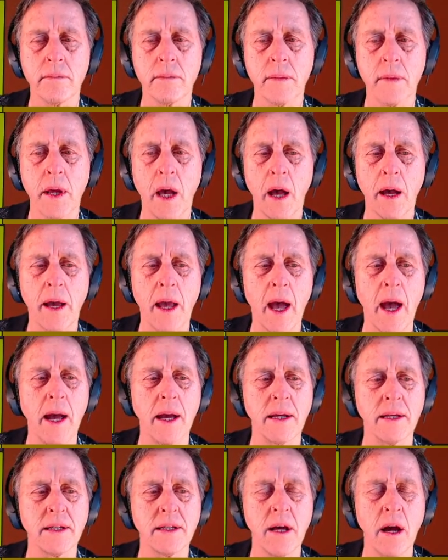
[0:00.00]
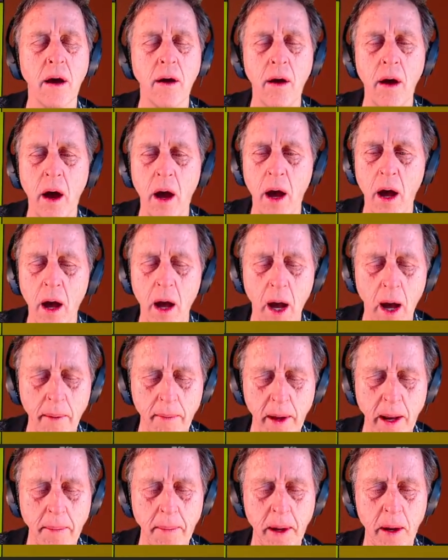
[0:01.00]
Okay, so I'm going
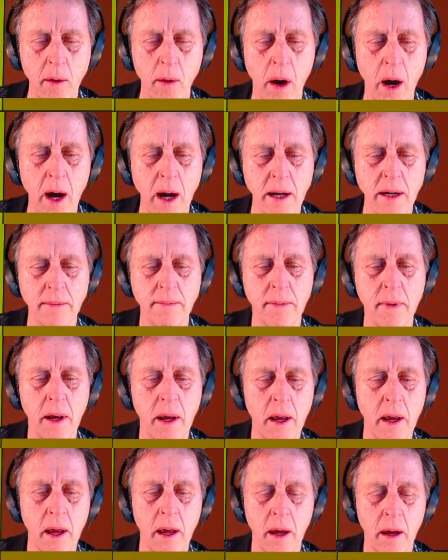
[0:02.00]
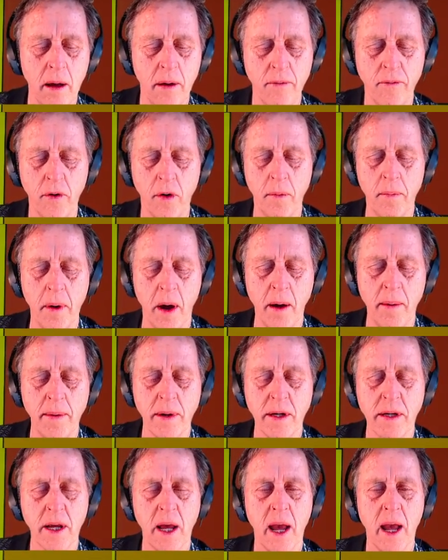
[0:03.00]
to be quiet for a moment,
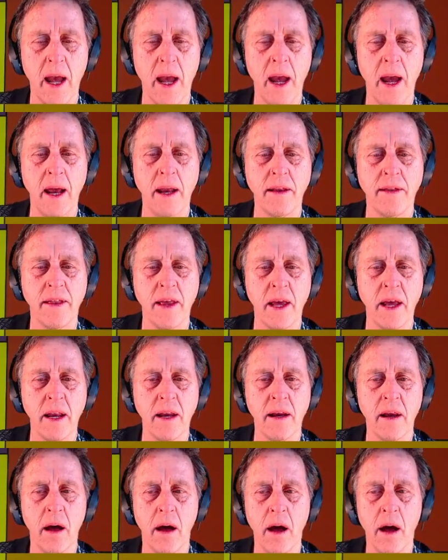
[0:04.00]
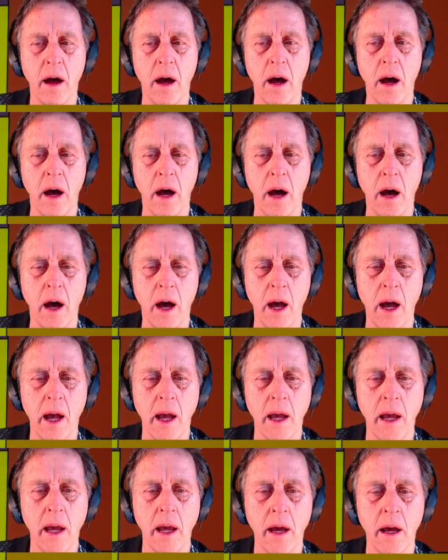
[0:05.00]
and then
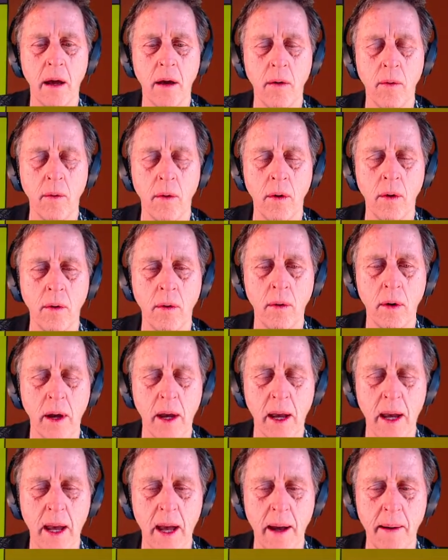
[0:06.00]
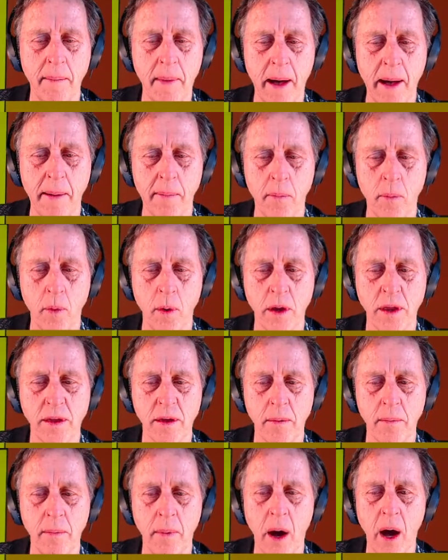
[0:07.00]
I will come up with
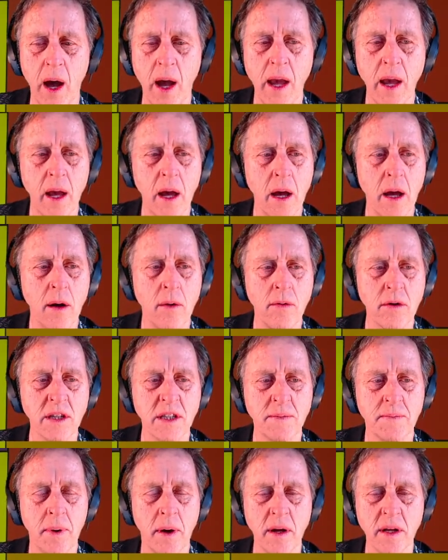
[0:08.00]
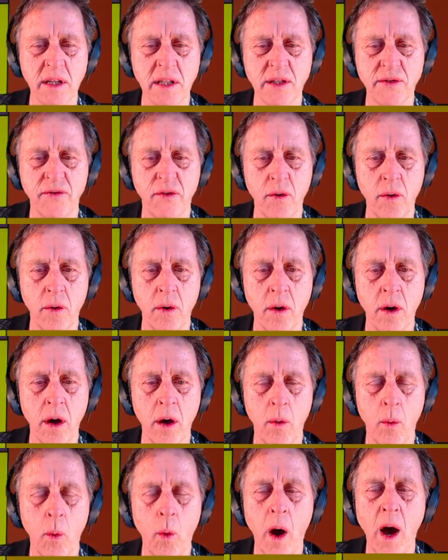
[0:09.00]
my response for
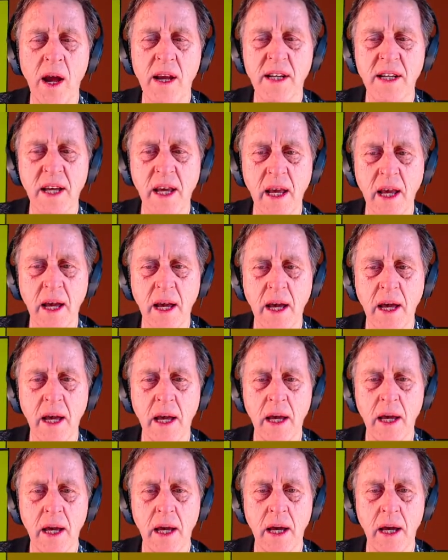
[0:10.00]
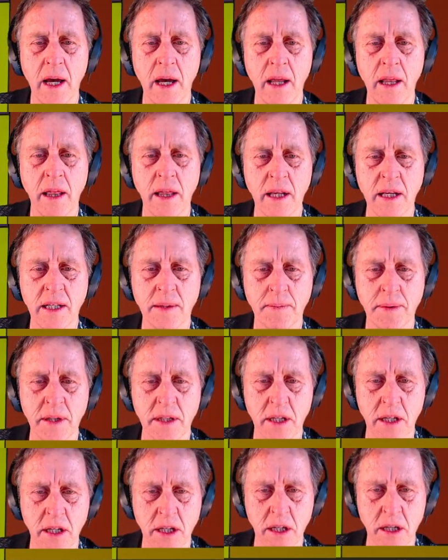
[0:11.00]
white here in this
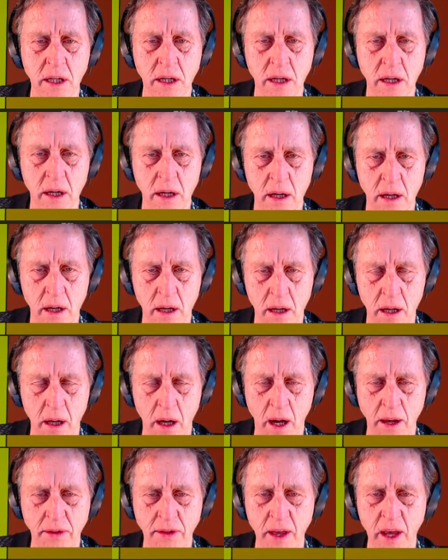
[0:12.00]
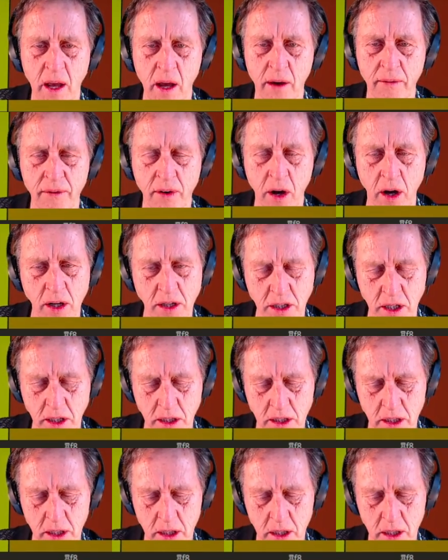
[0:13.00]
position. I think I've got it.